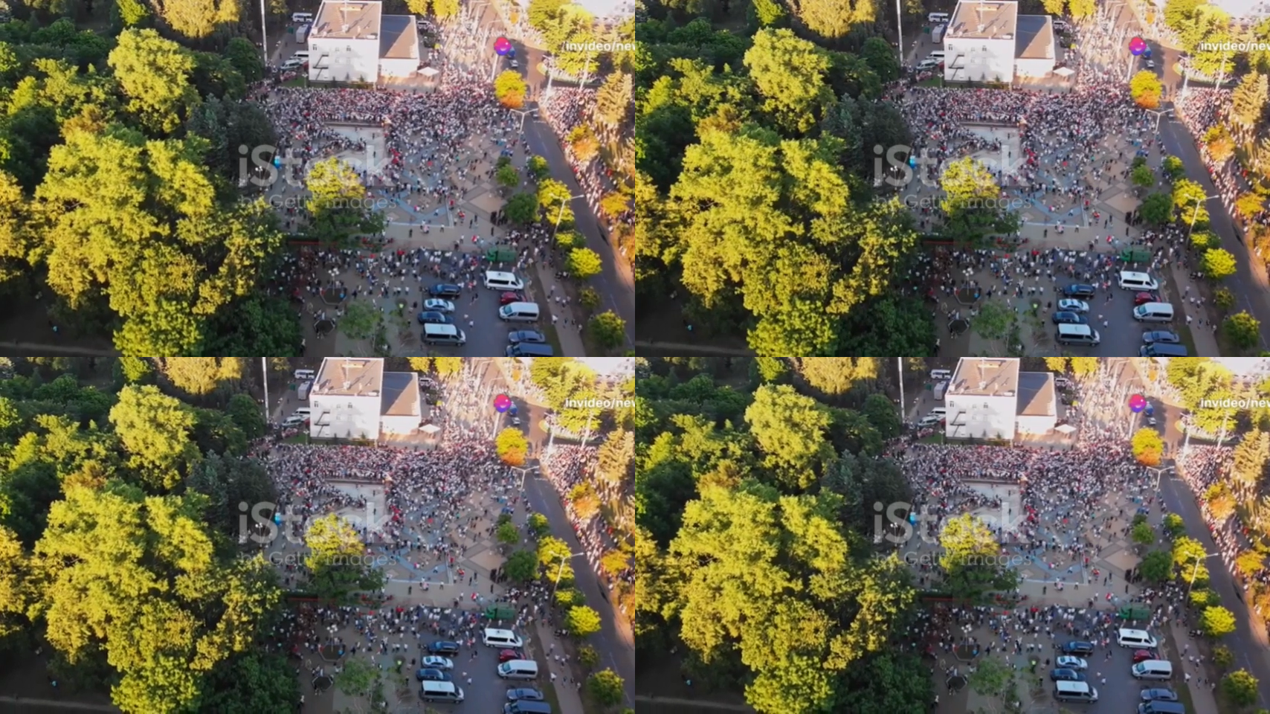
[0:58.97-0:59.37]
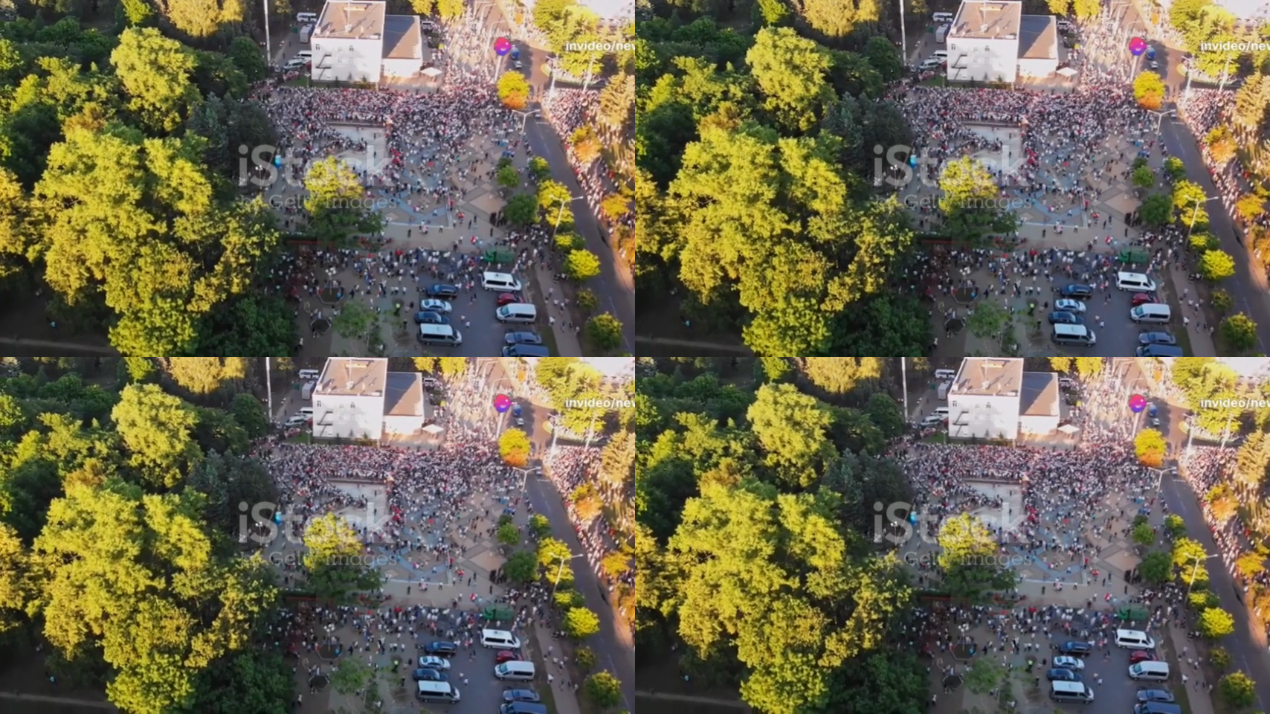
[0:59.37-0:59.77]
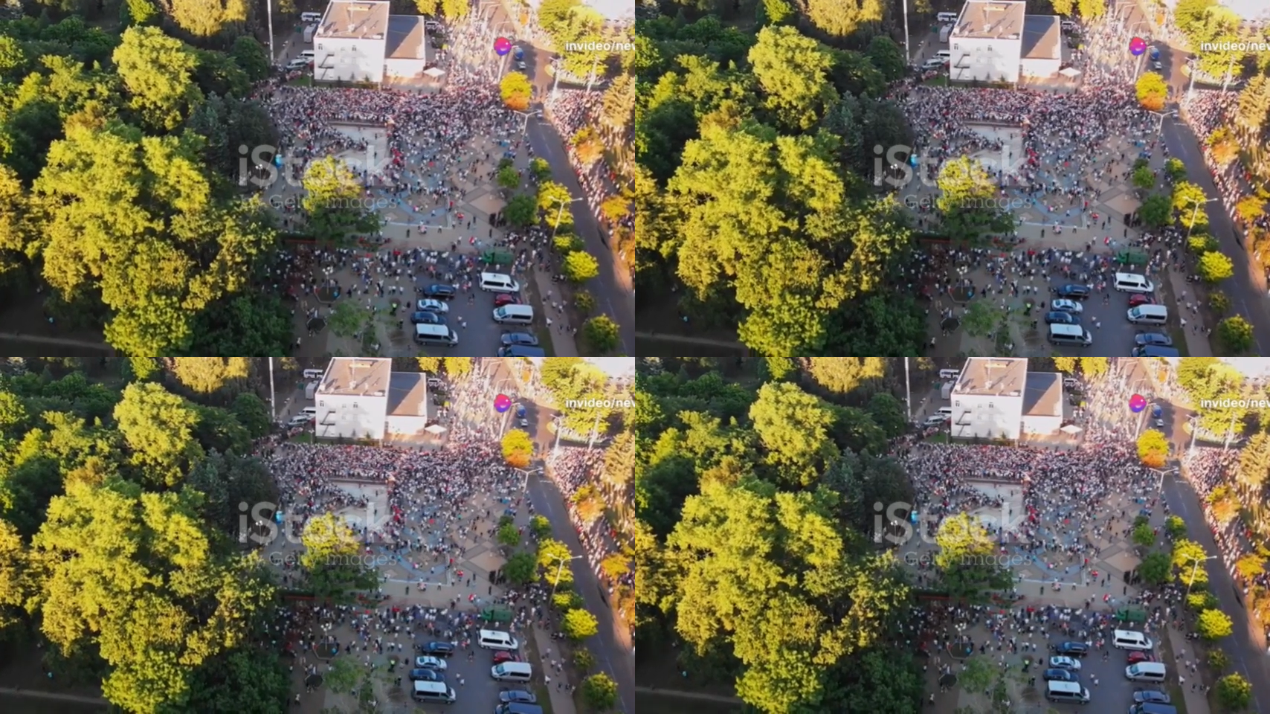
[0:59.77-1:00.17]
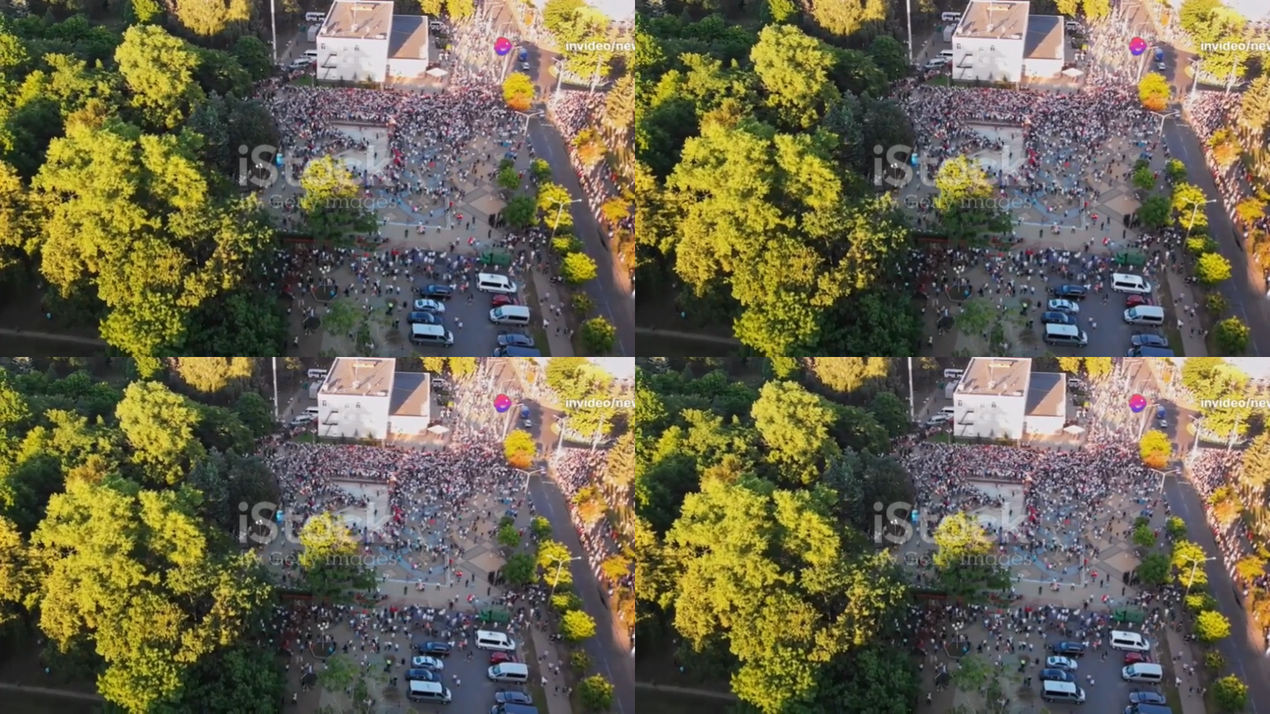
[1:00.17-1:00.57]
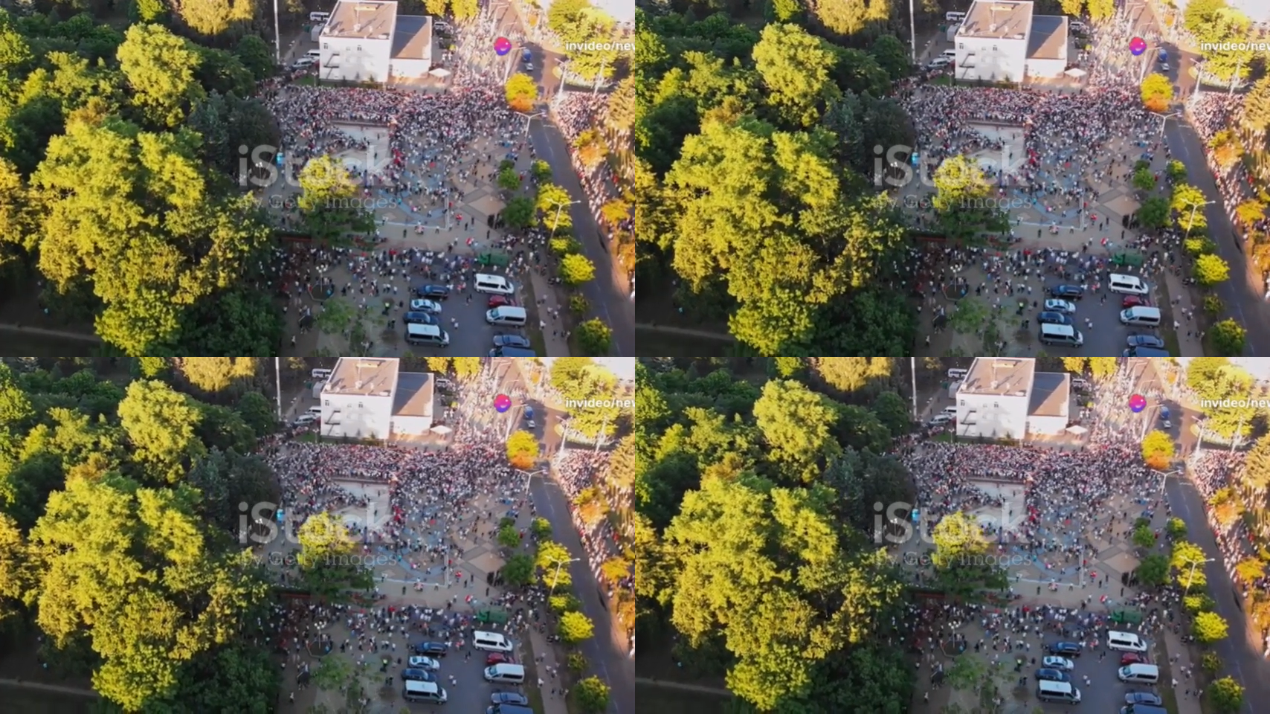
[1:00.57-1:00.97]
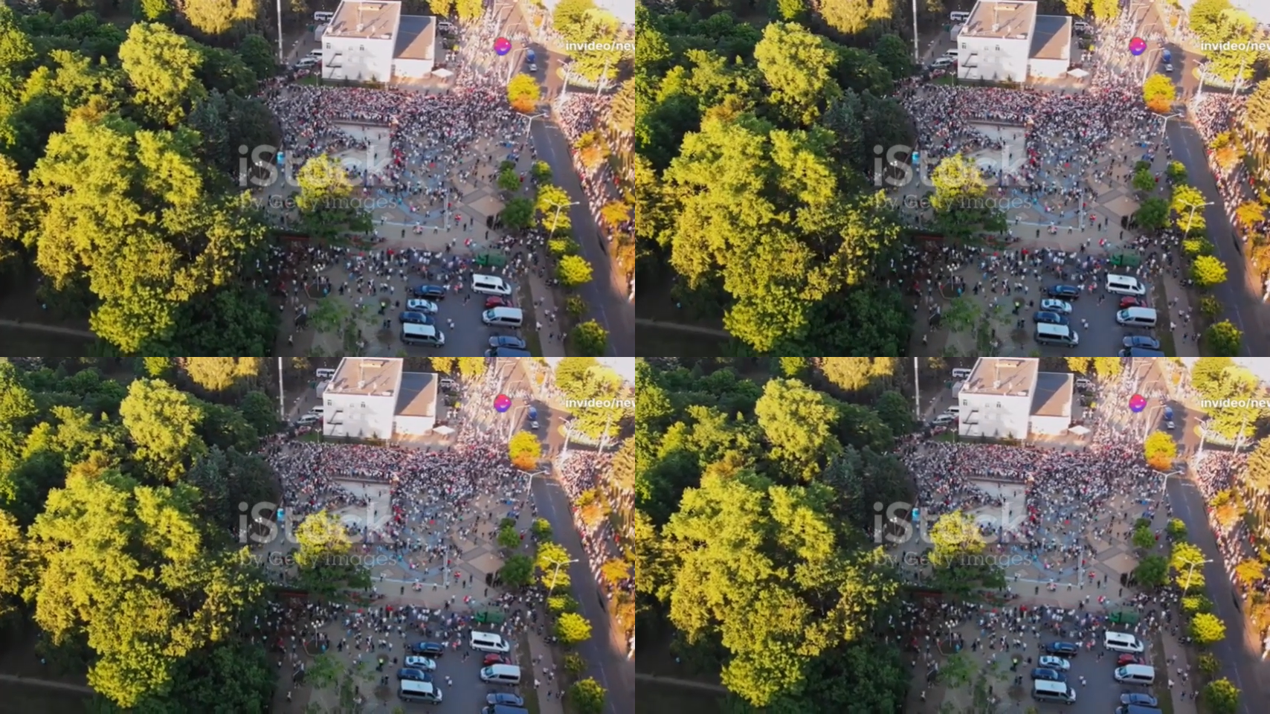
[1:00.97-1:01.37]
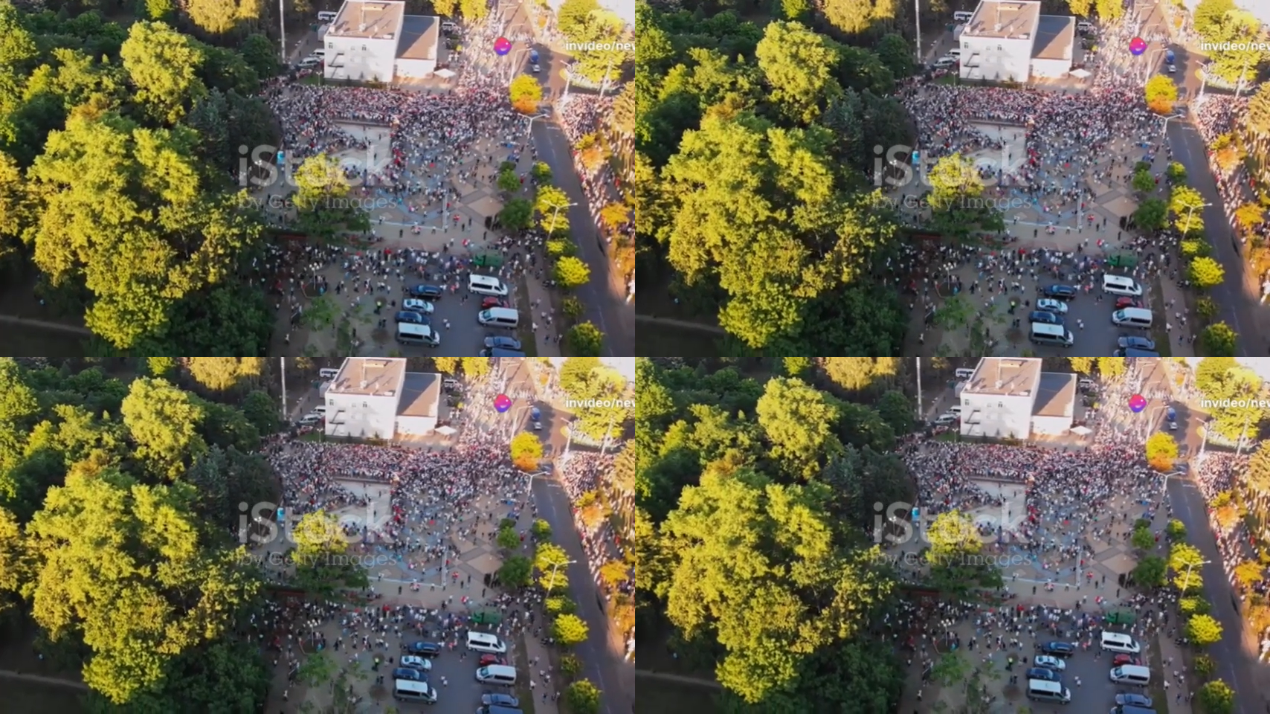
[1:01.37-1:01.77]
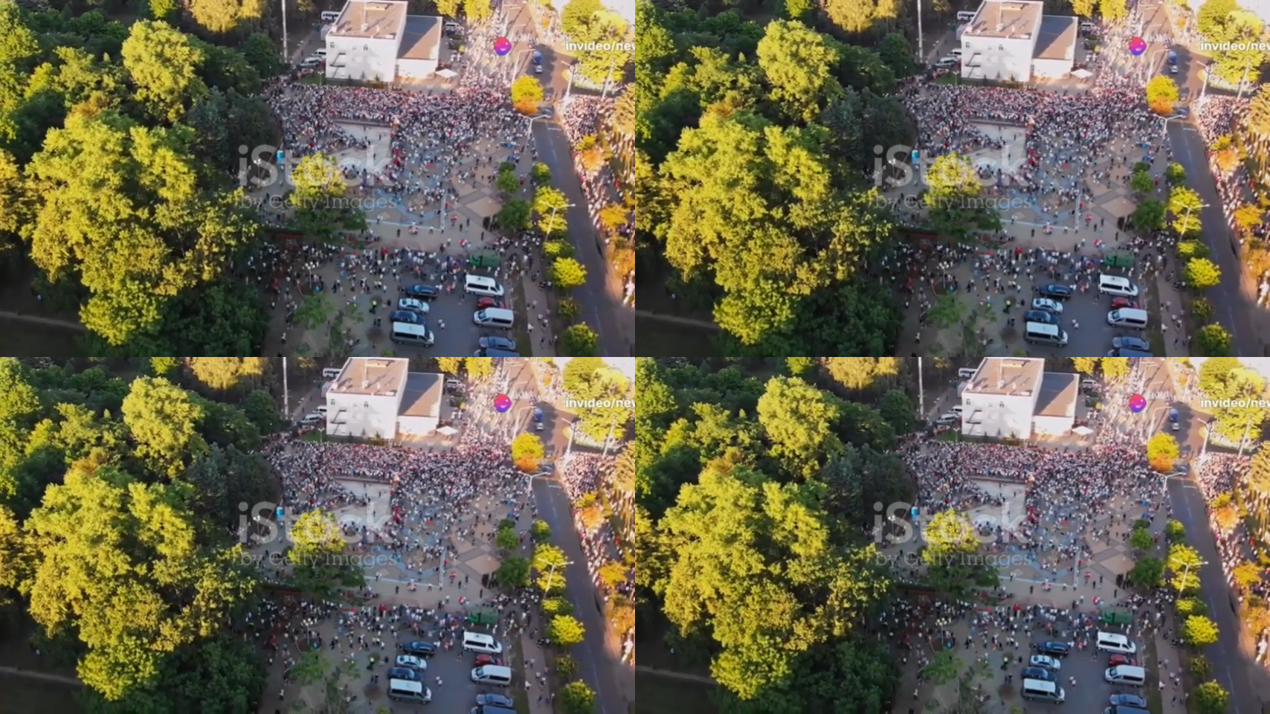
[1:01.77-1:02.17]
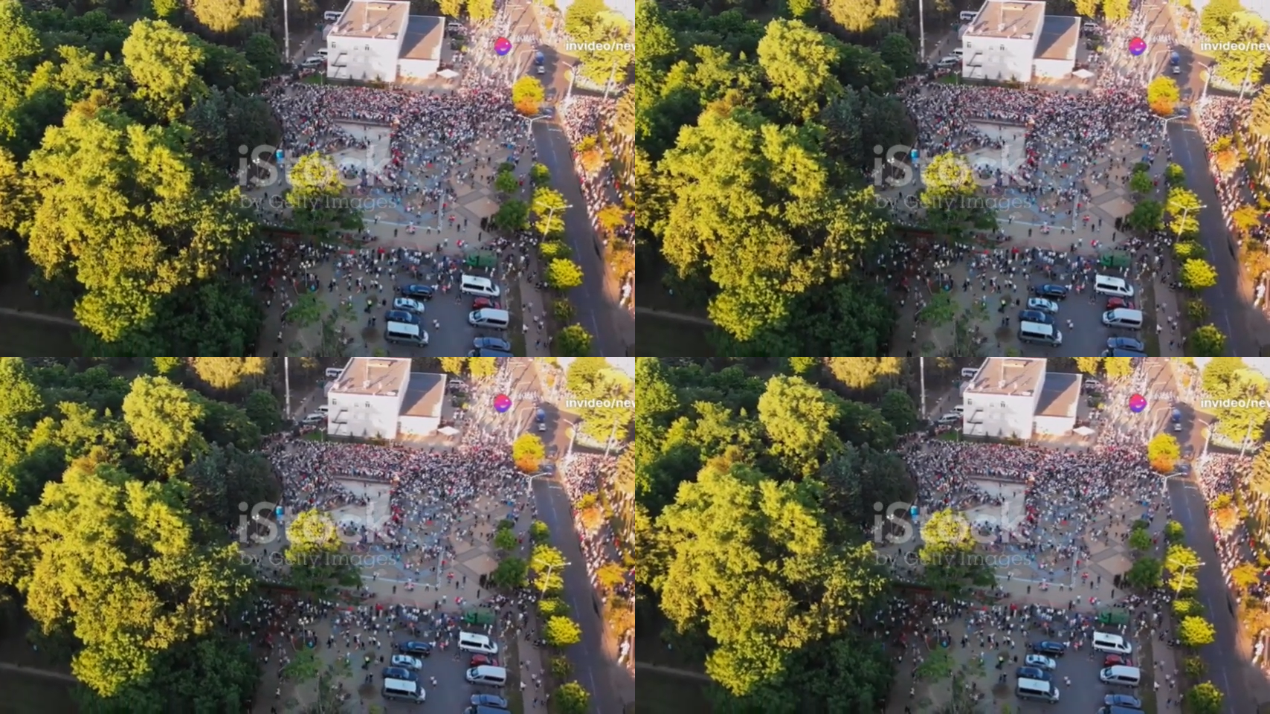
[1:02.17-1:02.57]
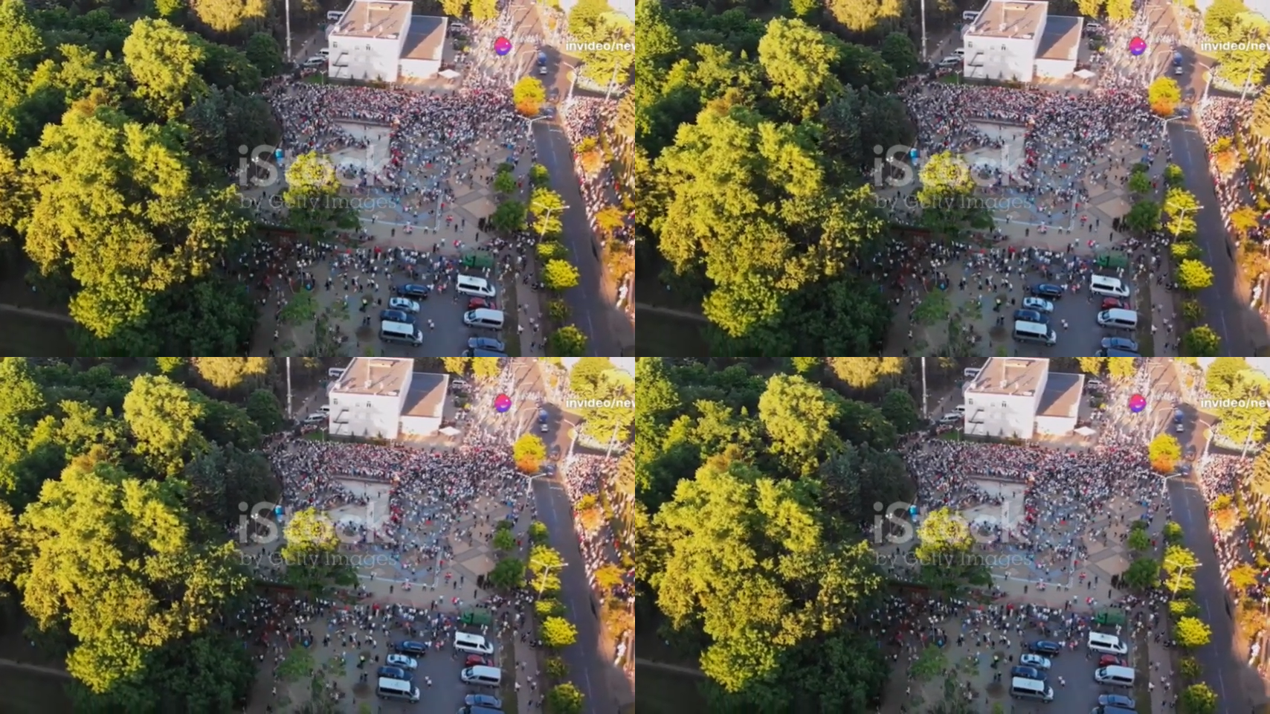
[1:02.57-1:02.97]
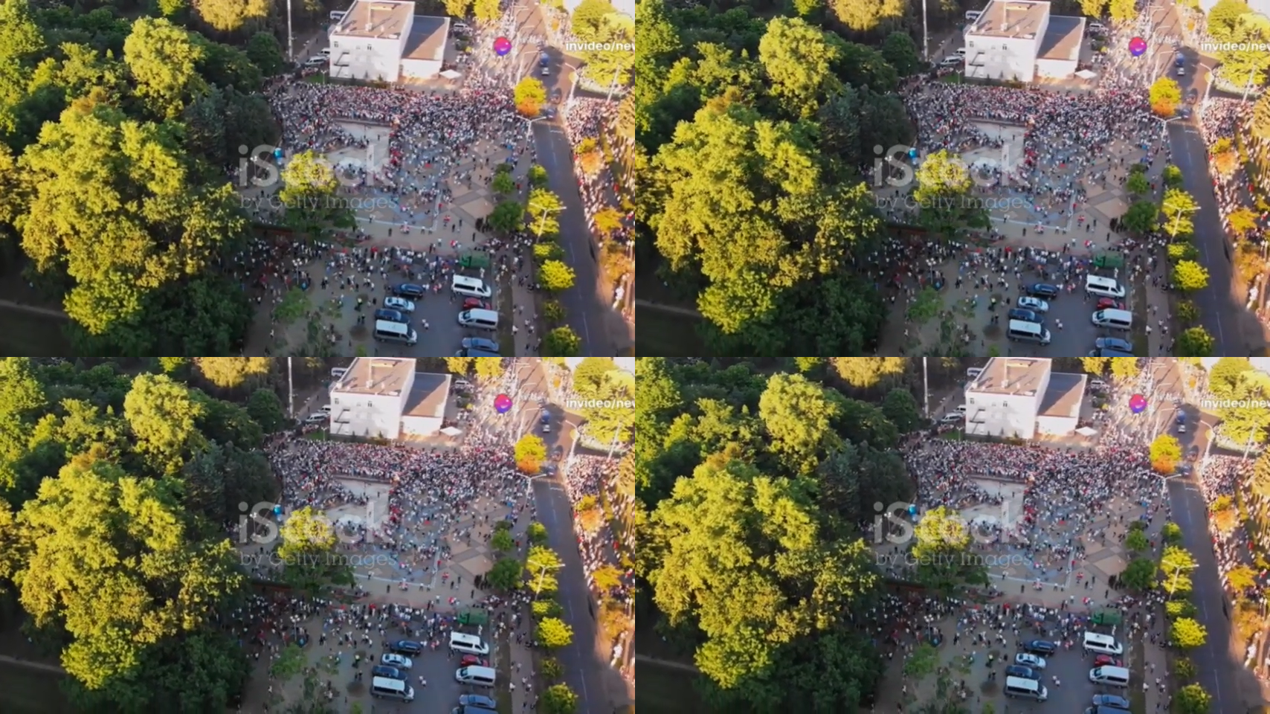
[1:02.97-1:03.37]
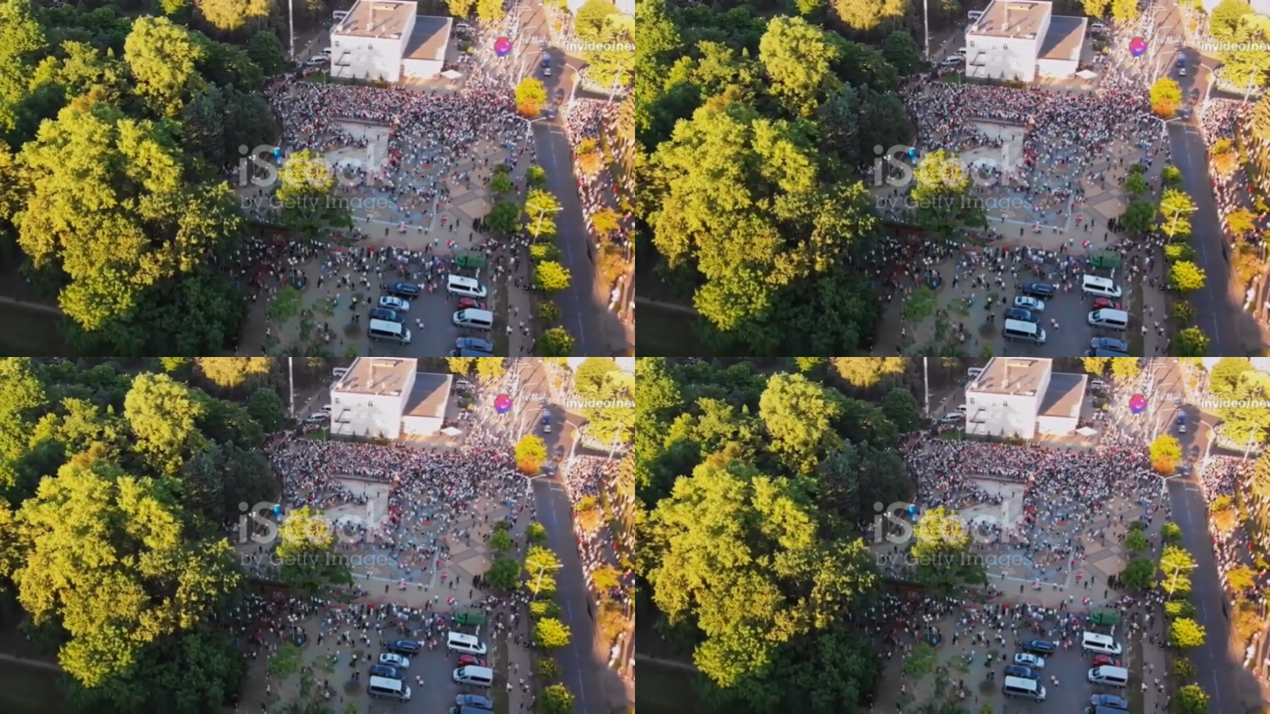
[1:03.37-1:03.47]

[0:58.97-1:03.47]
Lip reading: Nobody's mouth can be seen.